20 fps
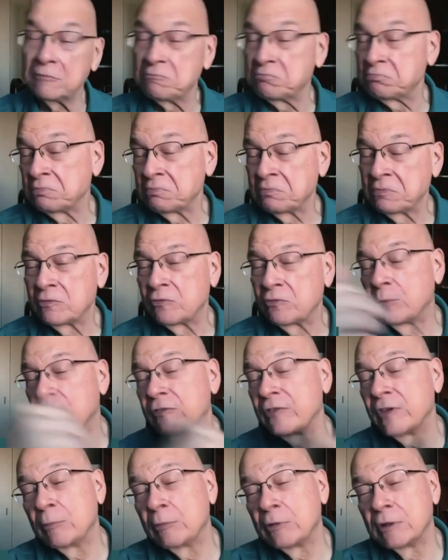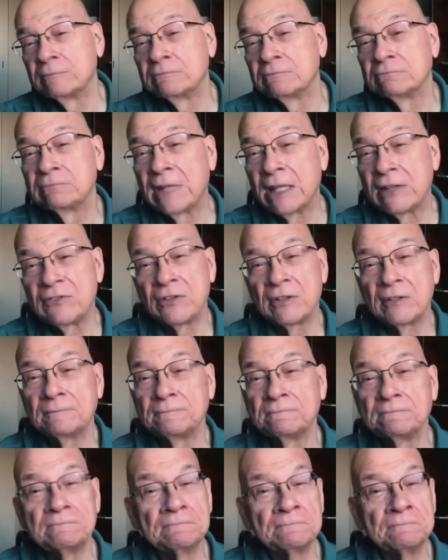And then for my family,
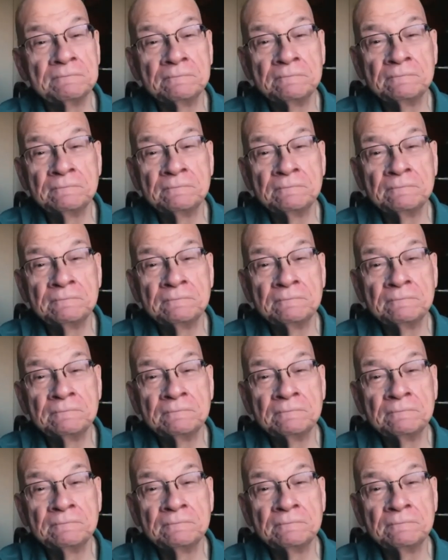that's it.